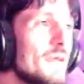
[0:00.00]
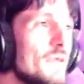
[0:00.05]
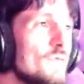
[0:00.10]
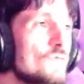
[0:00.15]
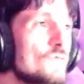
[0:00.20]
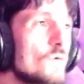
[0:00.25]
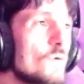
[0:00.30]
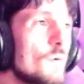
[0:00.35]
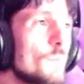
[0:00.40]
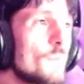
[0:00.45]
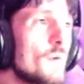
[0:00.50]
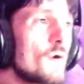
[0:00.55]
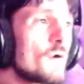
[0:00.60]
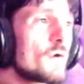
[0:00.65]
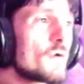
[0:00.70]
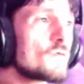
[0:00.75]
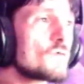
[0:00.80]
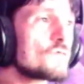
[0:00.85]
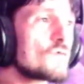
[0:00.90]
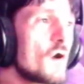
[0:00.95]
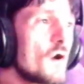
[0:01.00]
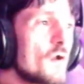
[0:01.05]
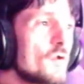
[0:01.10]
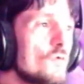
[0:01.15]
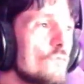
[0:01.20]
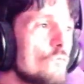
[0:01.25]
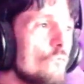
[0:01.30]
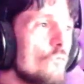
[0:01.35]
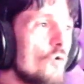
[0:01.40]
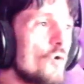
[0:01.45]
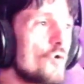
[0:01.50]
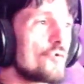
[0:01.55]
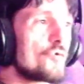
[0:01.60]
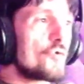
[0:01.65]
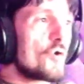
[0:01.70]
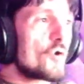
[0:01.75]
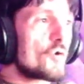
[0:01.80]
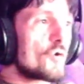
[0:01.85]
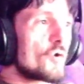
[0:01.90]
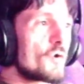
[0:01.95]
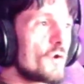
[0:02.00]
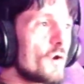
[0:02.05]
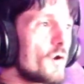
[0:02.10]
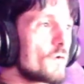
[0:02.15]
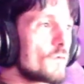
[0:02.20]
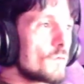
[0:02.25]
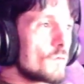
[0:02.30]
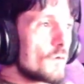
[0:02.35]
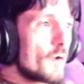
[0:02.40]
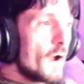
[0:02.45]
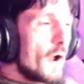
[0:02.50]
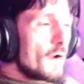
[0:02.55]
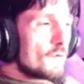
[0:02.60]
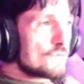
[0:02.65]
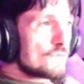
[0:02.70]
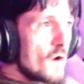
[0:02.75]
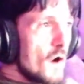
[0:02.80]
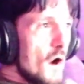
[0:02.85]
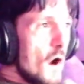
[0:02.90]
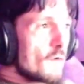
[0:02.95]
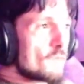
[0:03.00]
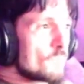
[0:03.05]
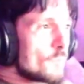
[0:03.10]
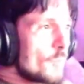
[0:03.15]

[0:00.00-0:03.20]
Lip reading: until America decided we need an internet tax